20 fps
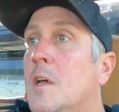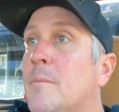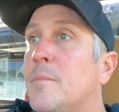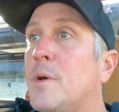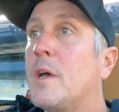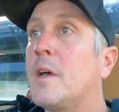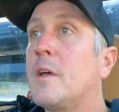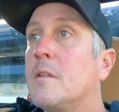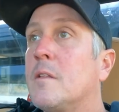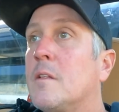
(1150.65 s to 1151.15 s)

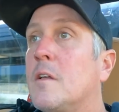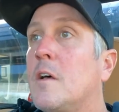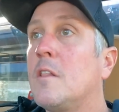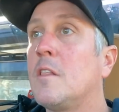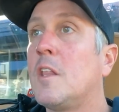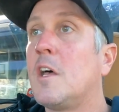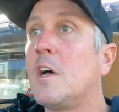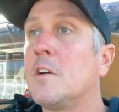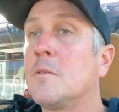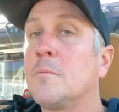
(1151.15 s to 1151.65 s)
but a
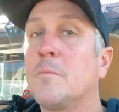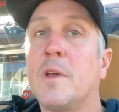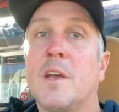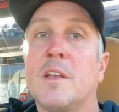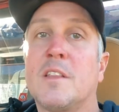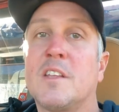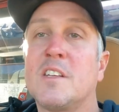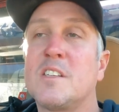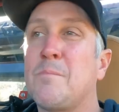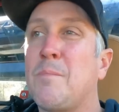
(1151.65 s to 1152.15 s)
long
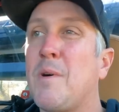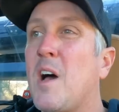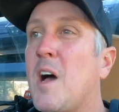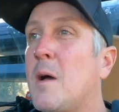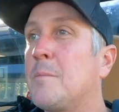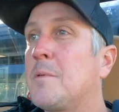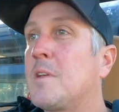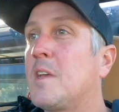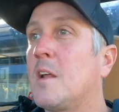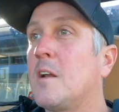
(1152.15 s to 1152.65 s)
bed that's
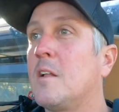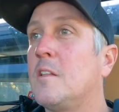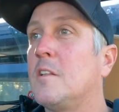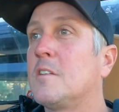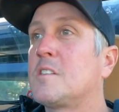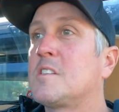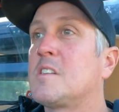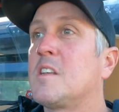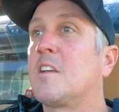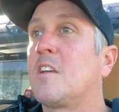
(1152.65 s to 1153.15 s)
bobbed kind of
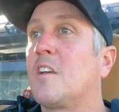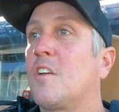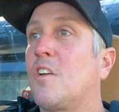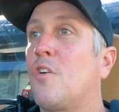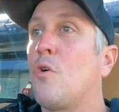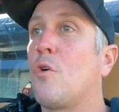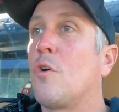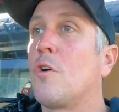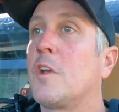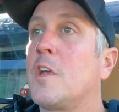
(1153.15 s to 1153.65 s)
looks like a
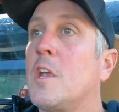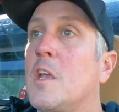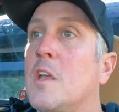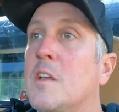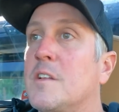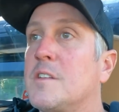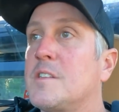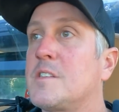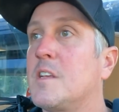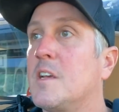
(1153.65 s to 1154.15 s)
corgi.
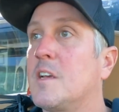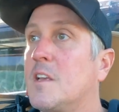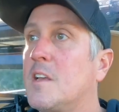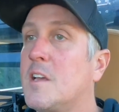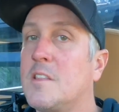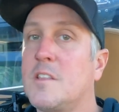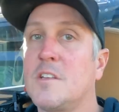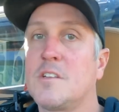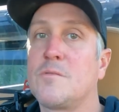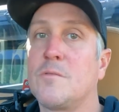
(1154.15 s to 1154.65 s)
It's like
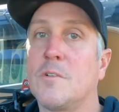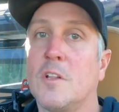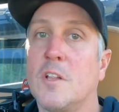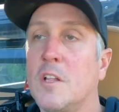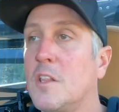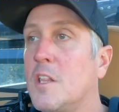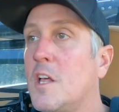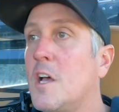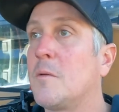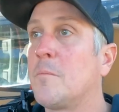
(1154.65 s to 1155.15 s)
got this
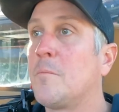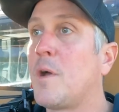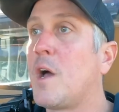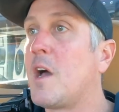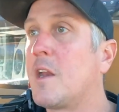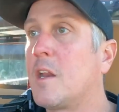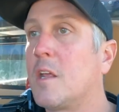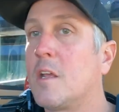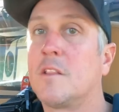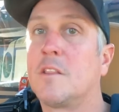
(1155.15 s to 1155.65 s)
really long
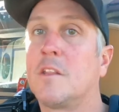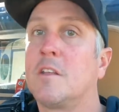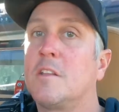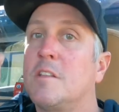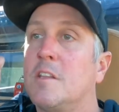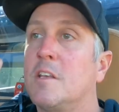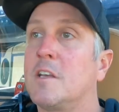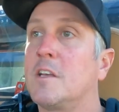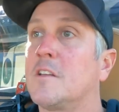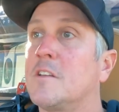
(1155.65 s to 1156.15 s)
body and
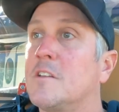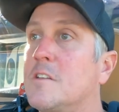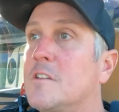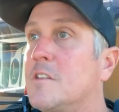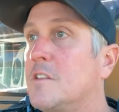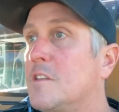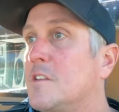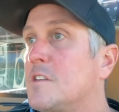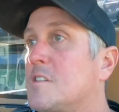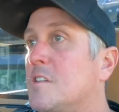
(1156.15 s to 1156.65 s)
then like
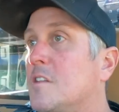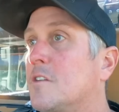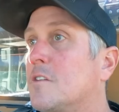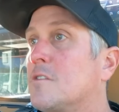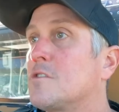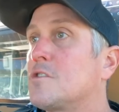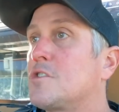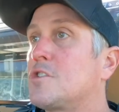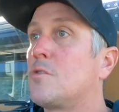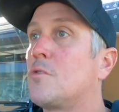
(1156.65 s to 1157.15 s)
this
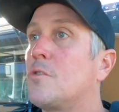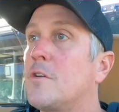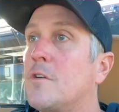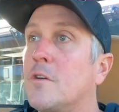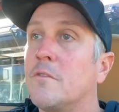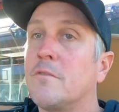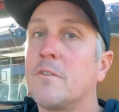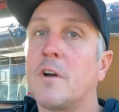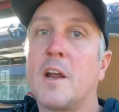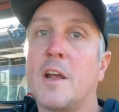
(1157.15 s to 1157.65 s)
little short
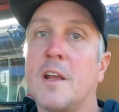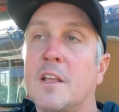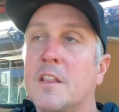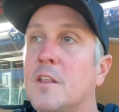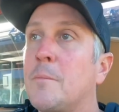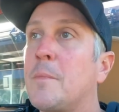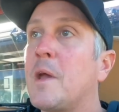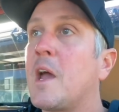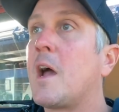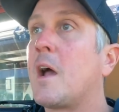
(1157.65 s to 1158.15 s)
overhang
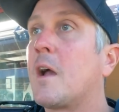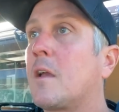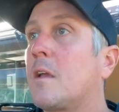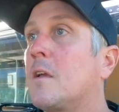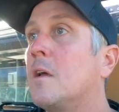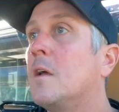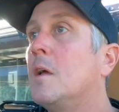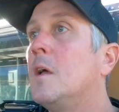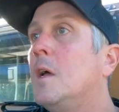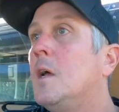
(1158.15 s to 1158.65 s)
in the back.
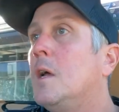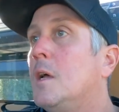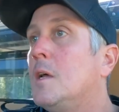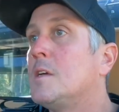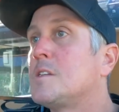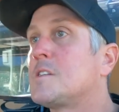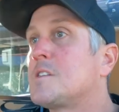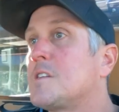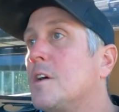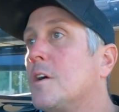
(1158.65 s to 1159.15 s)

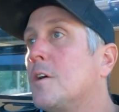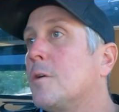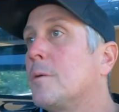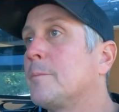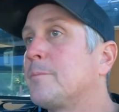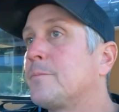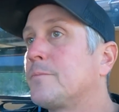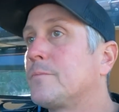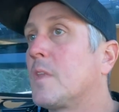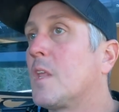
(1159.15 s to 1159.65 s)
So
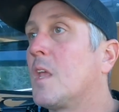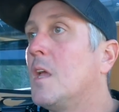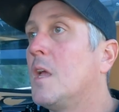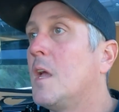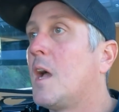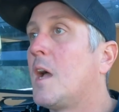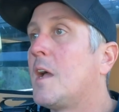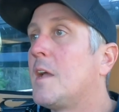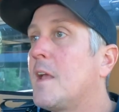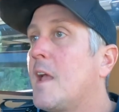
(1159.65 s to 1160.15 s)

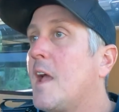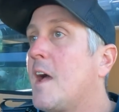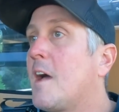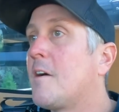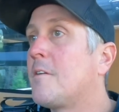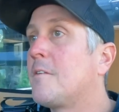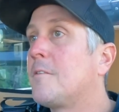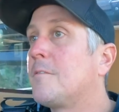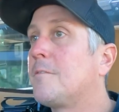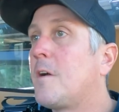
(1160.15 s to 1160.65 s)
I
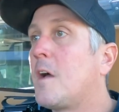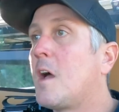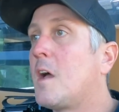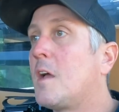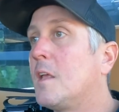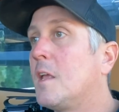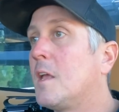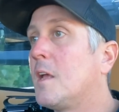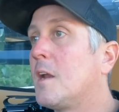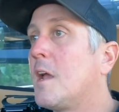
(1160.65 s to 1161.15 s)
have
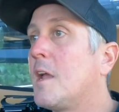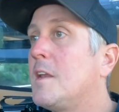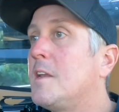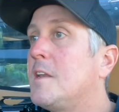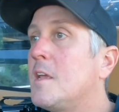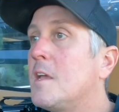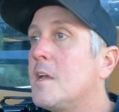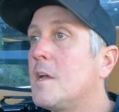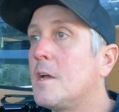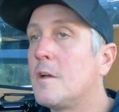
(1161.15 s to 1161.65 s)
an
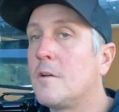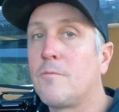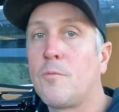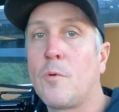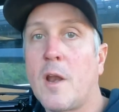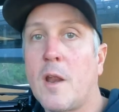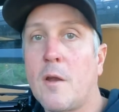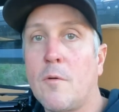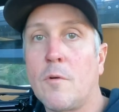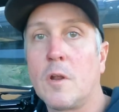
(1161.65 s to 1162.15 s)
idea of
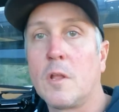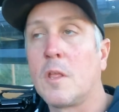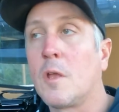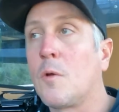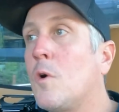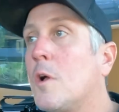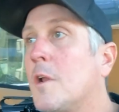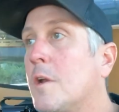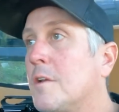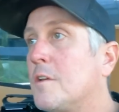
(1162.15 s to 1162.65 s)
what I really
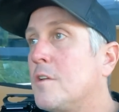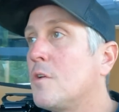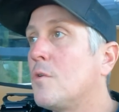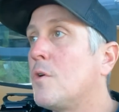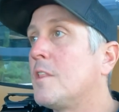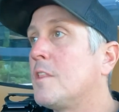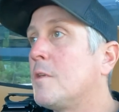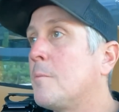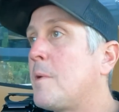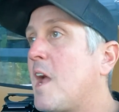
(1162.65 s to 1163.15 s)
want to do
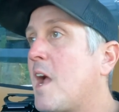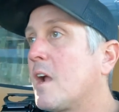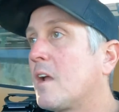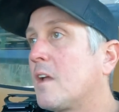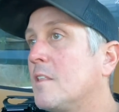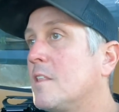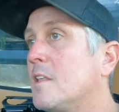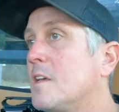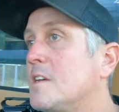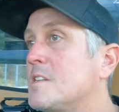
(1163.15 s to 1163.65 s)
on the back
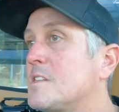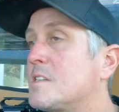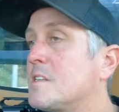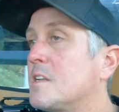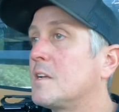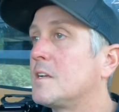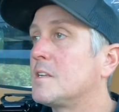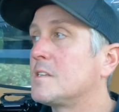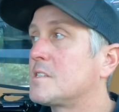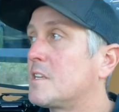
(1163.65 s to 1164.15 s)
of this,
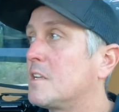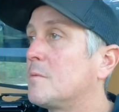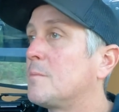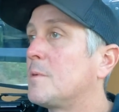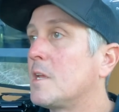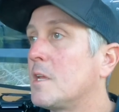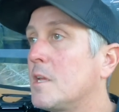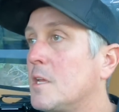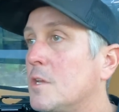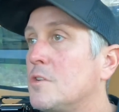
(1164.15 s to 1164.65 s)
and it's going to
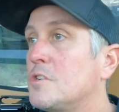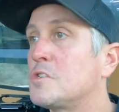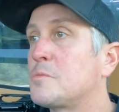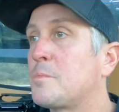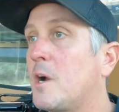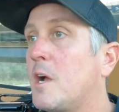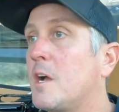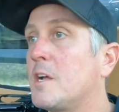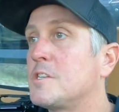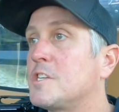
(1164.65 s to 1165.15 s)
be a huge
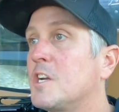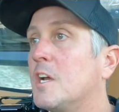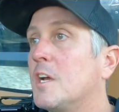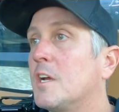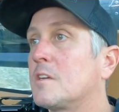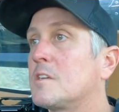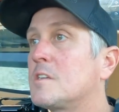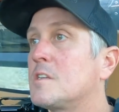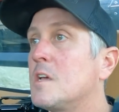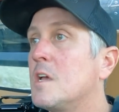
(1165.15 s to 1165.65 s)
project.